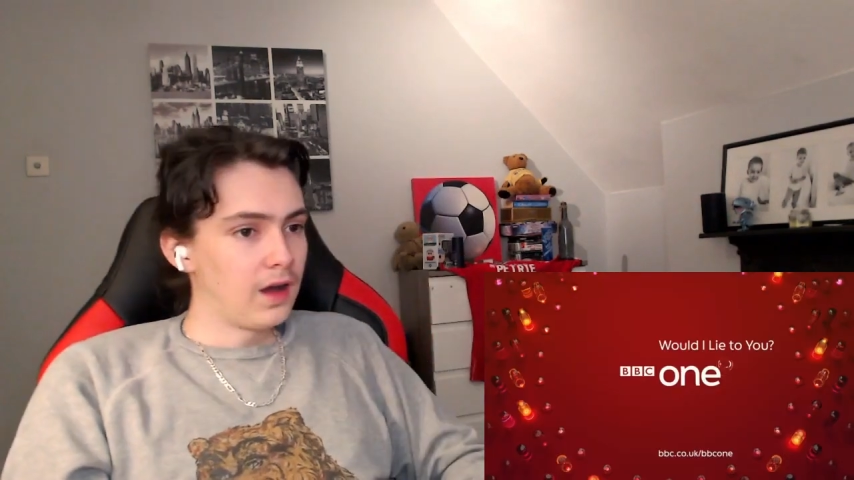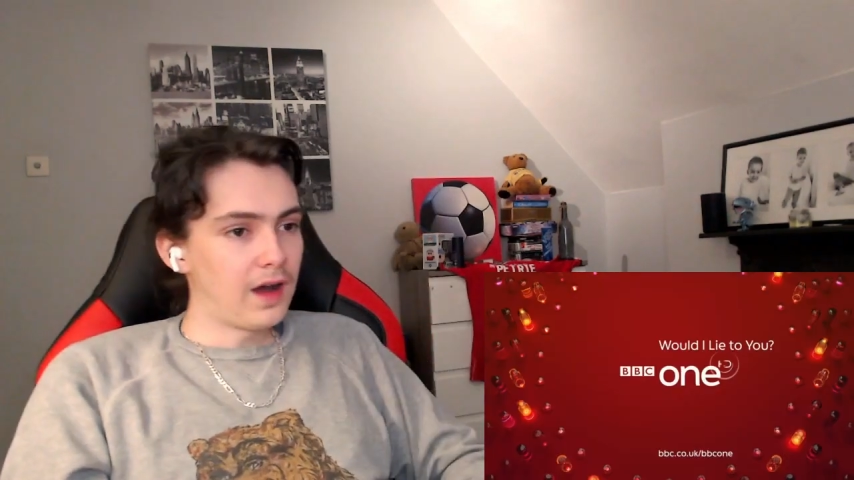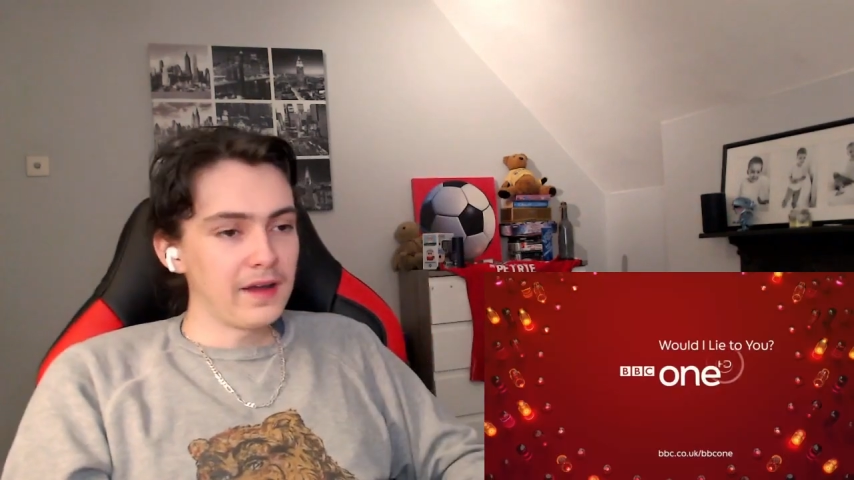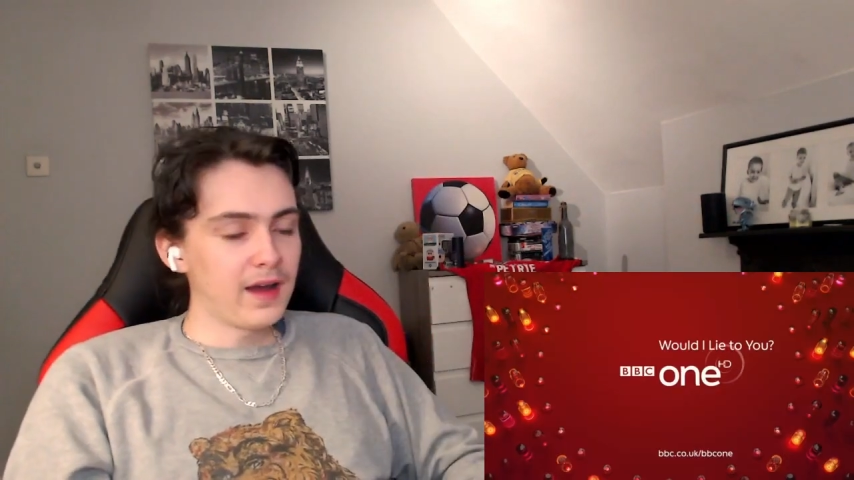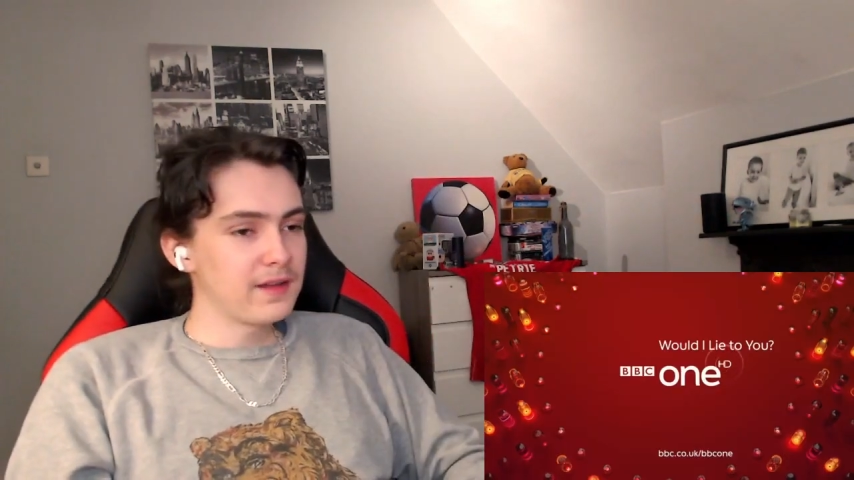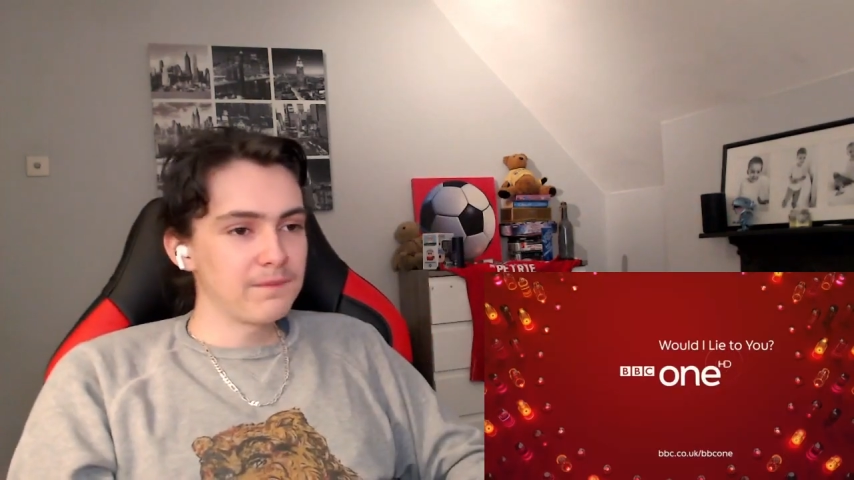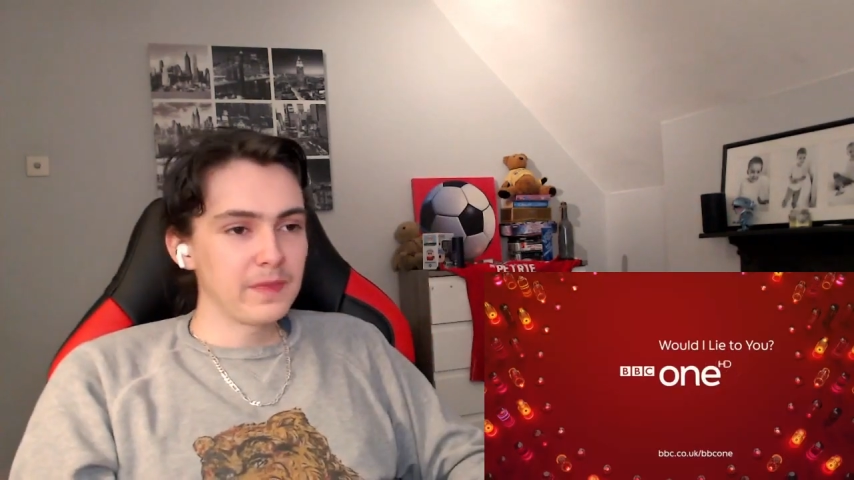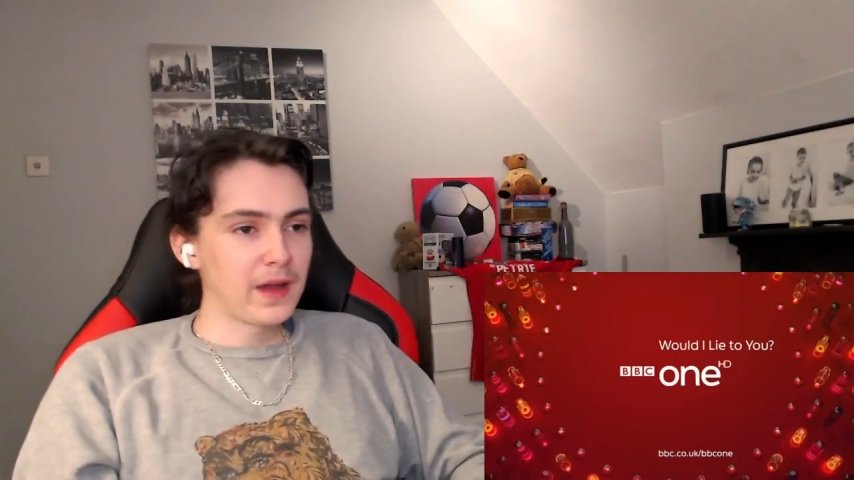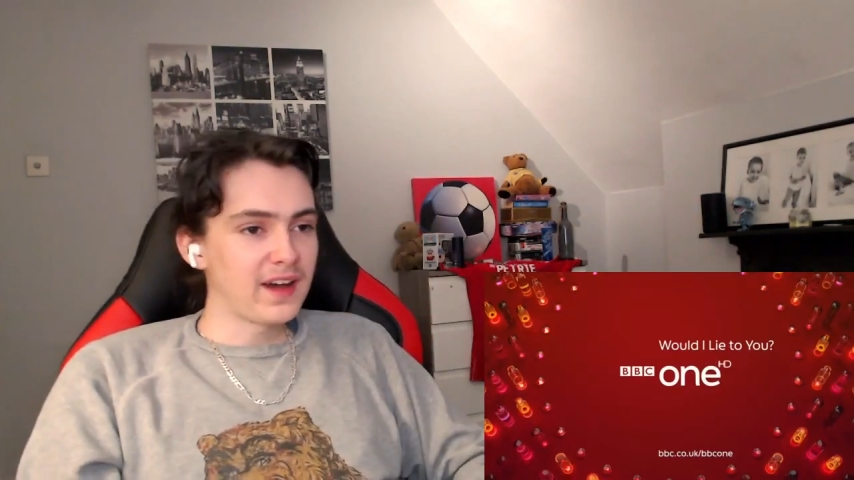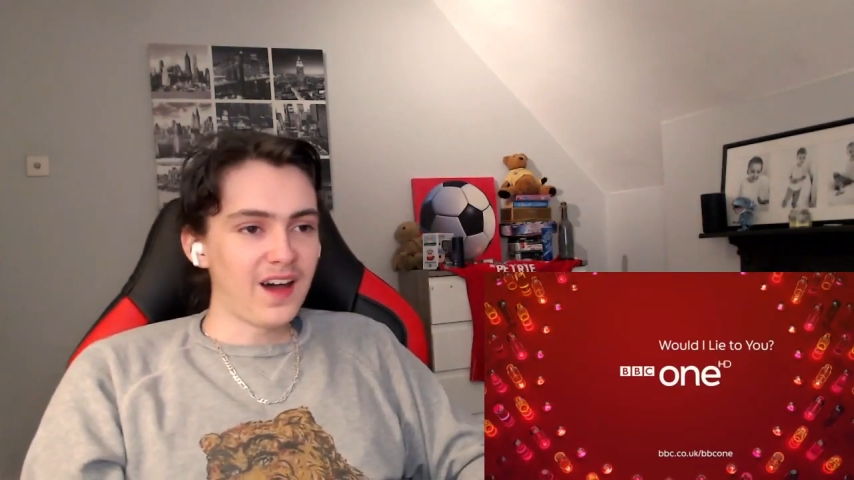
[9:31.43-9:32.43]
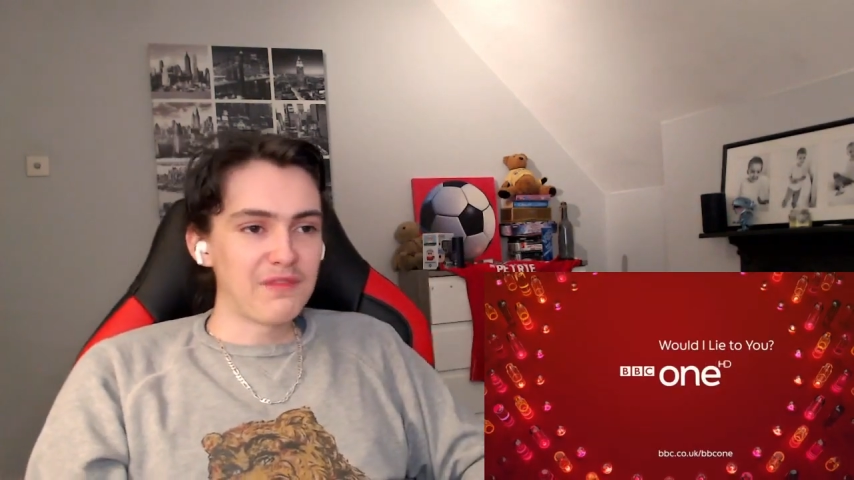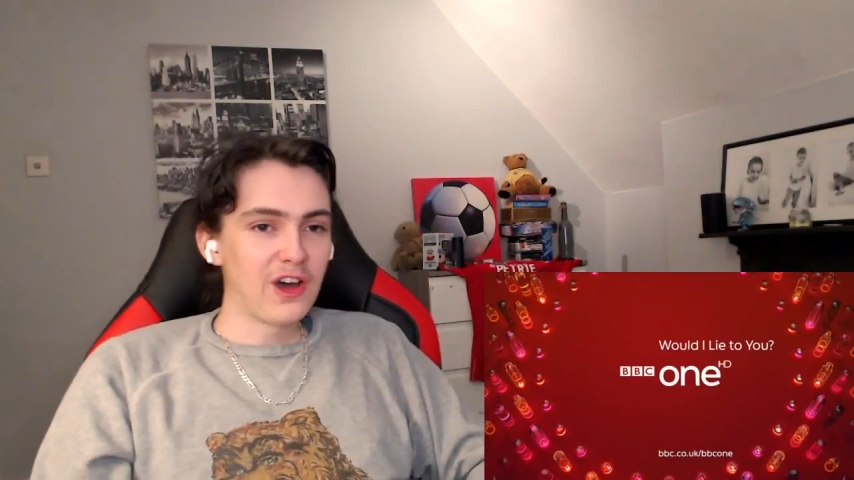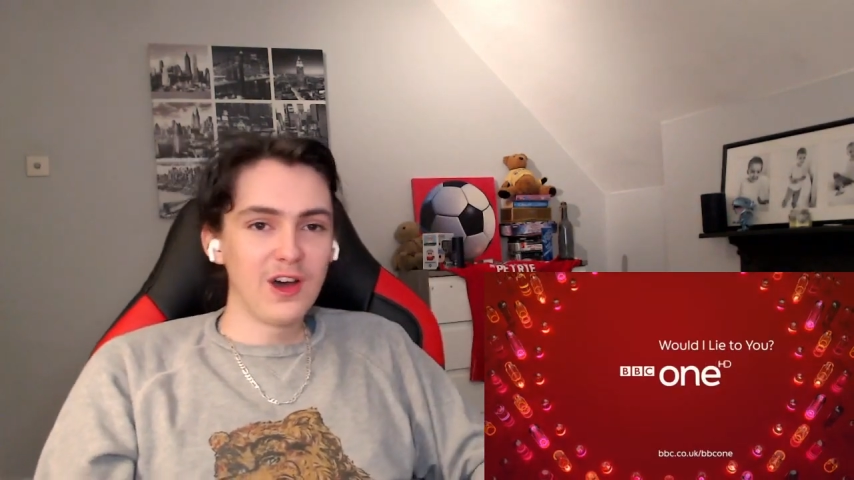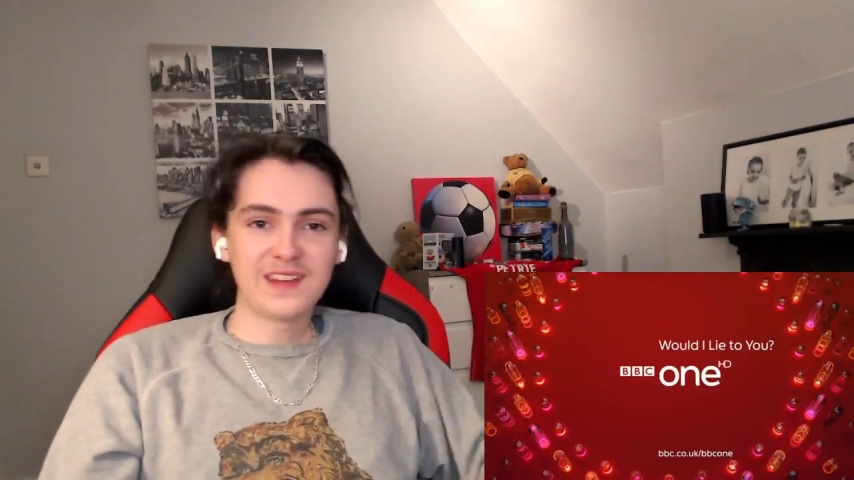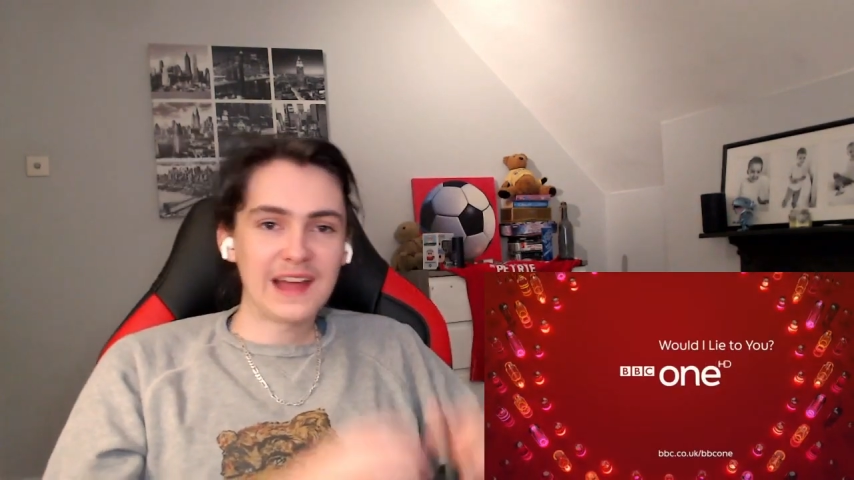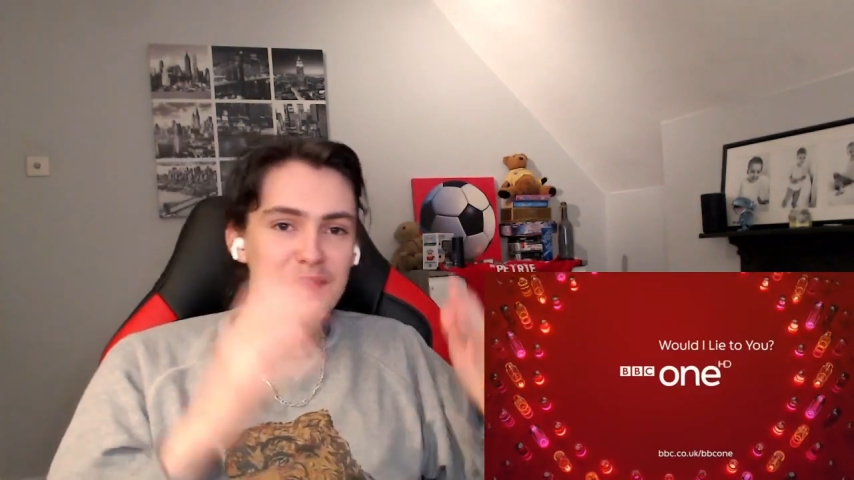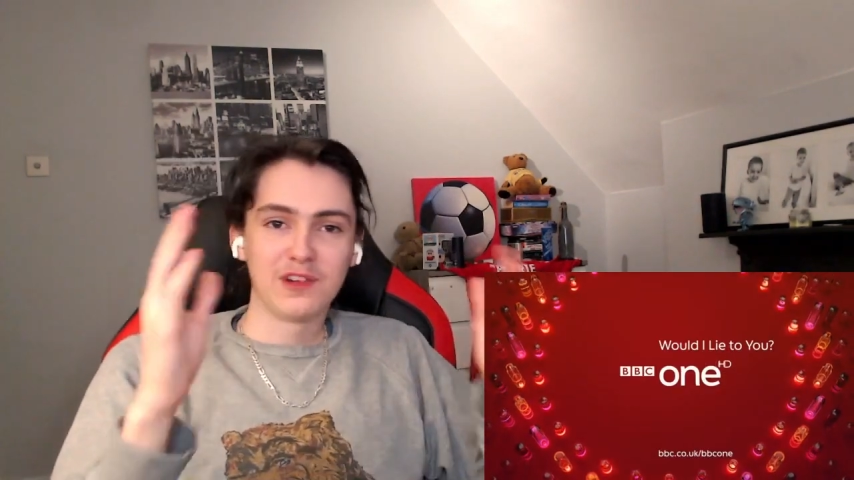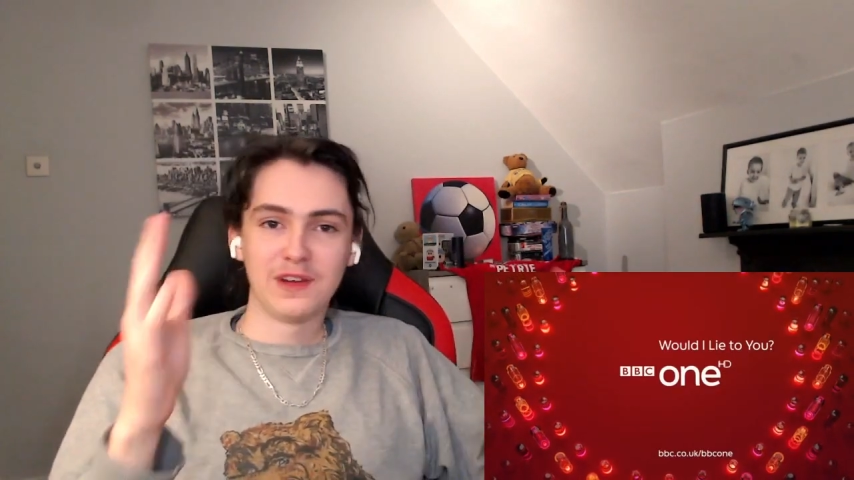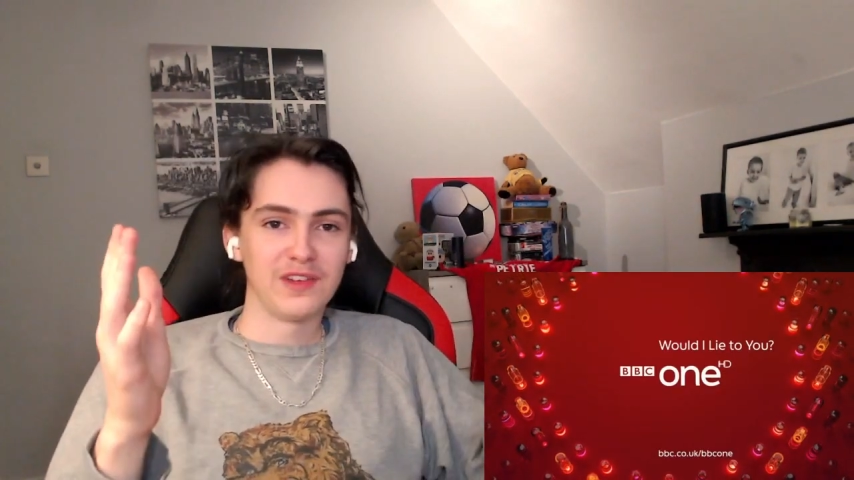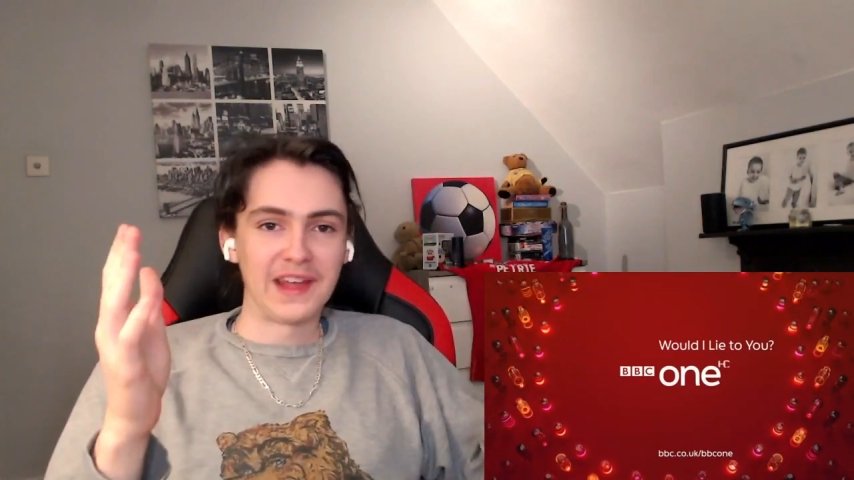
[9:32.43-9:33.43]
I've heard
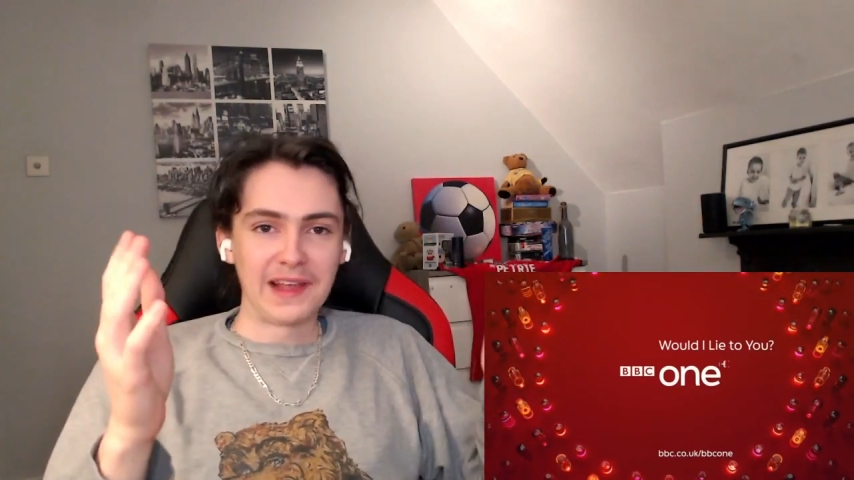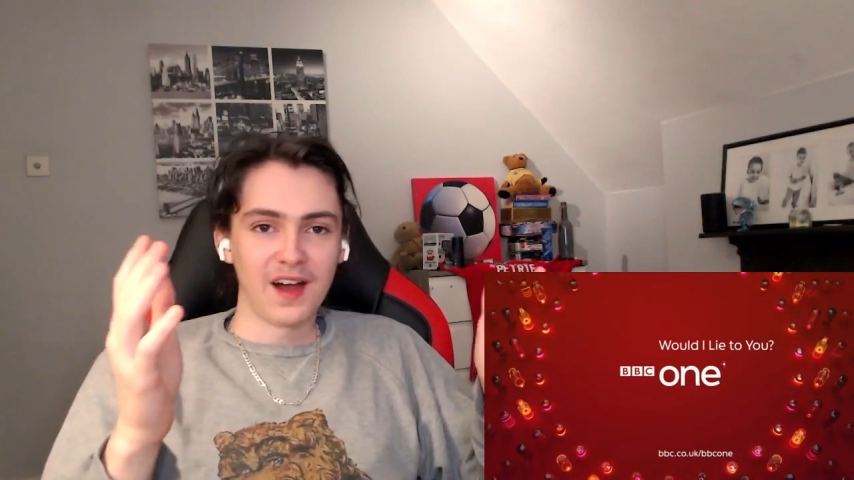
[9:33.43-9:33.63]
everything.